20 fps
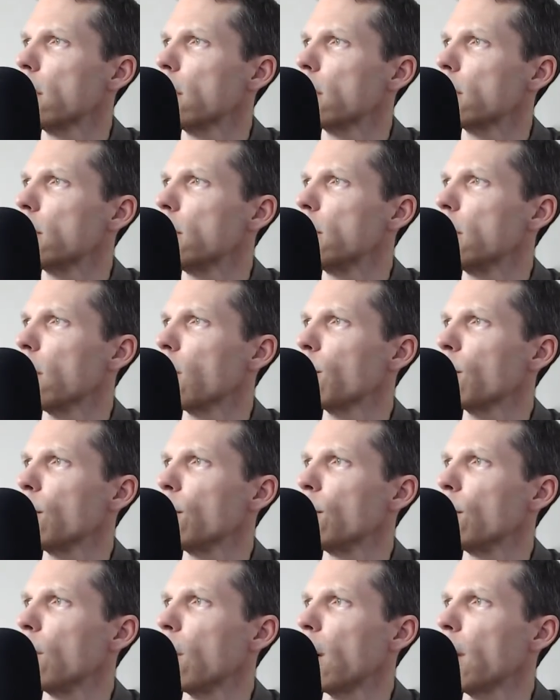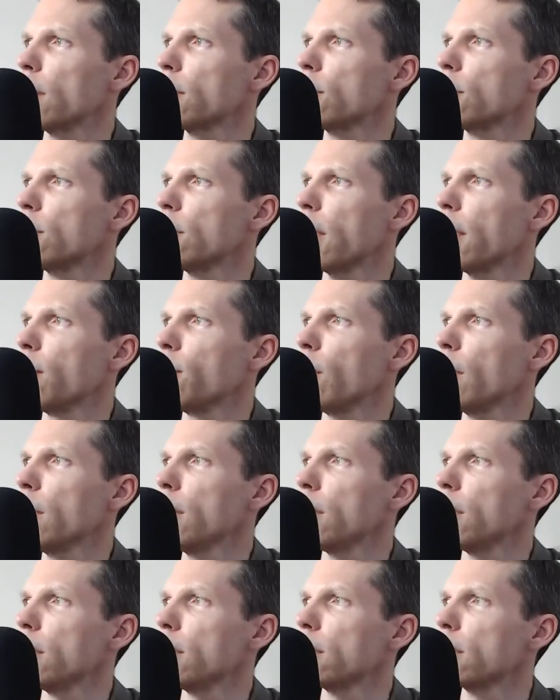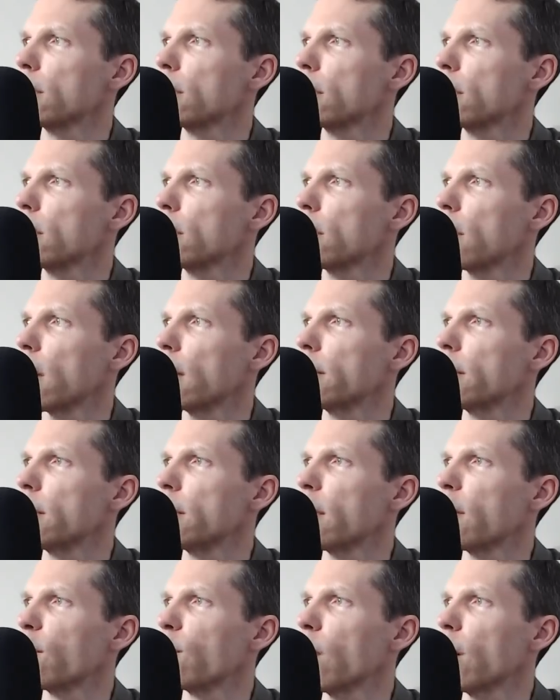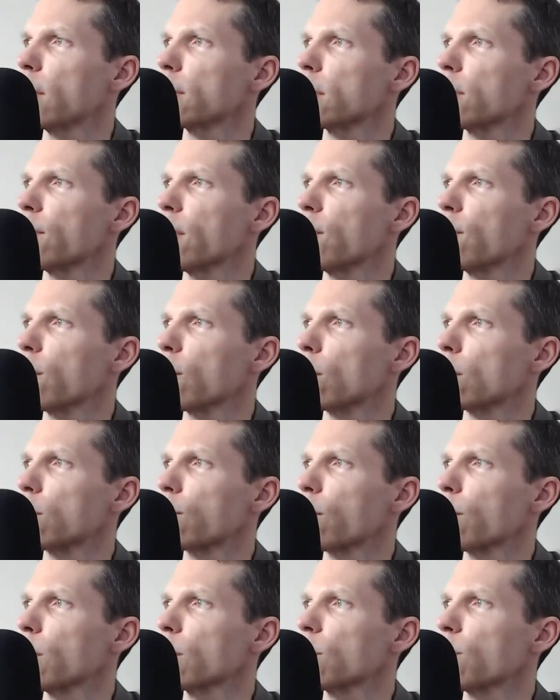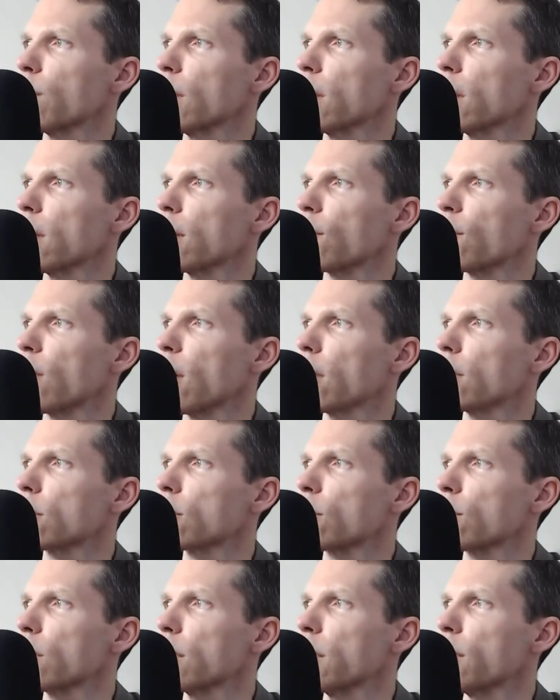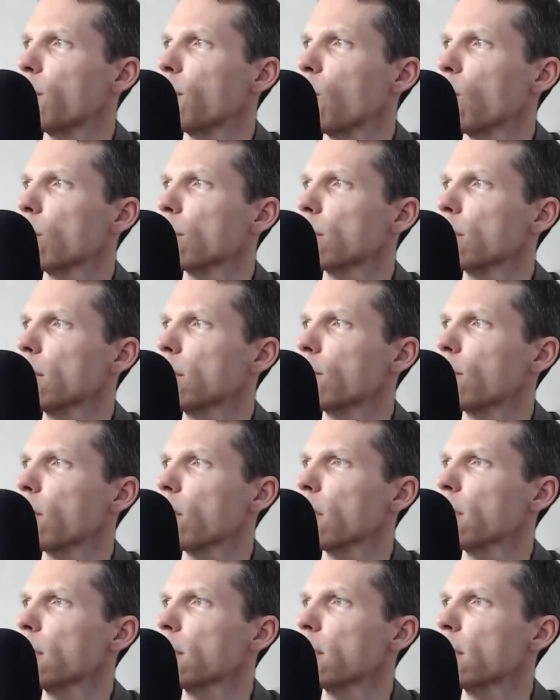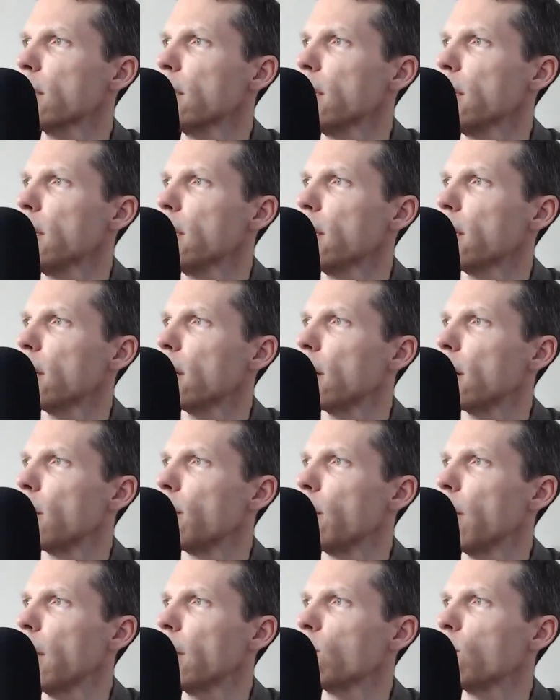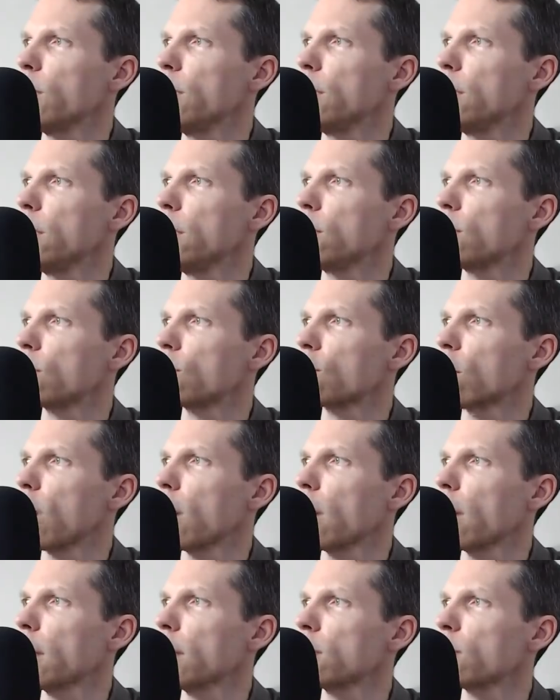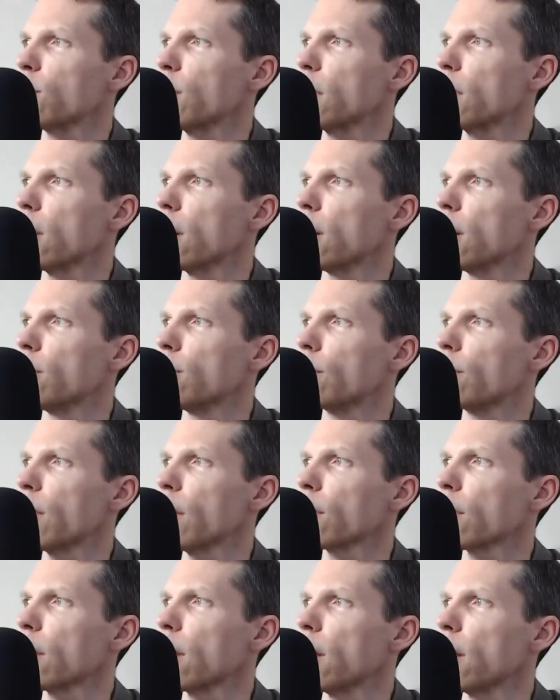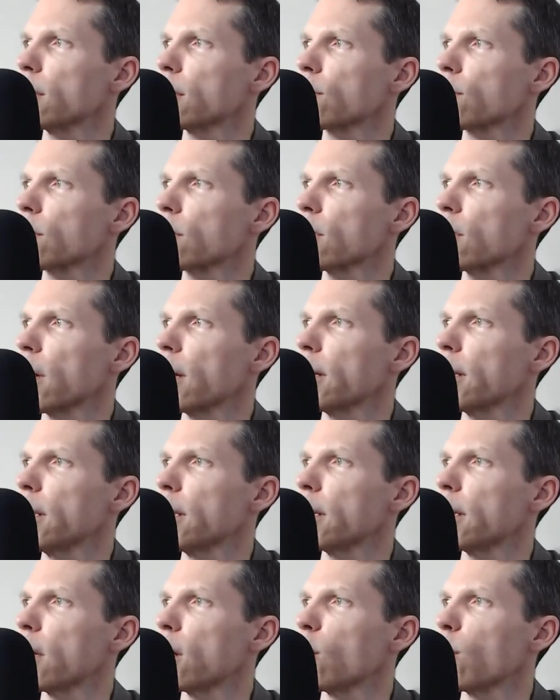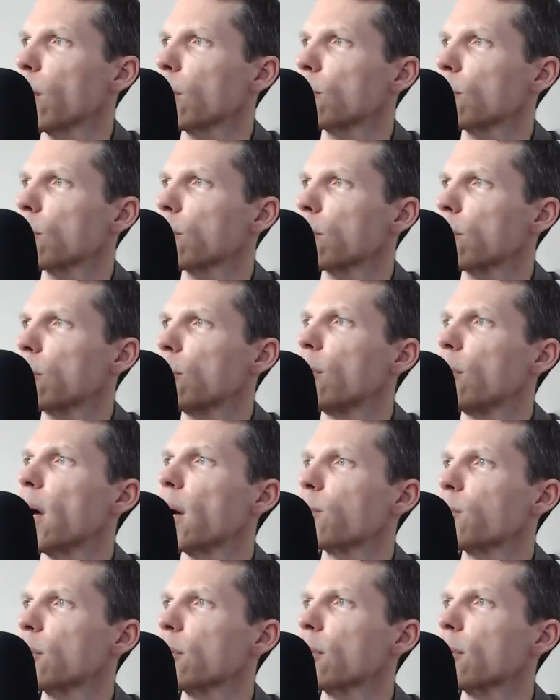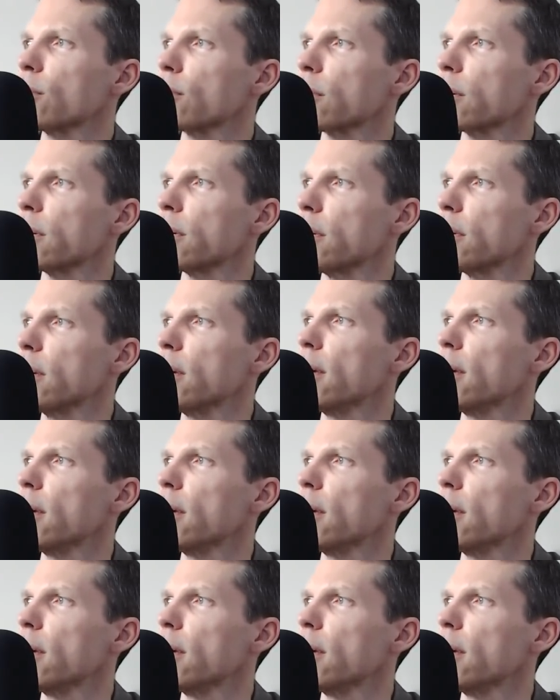DW, I could name many. I didn't have positive influence for much of my life. Fathers are really important for us. Men, we need to try to become paragons of society and help our children. You absolutely.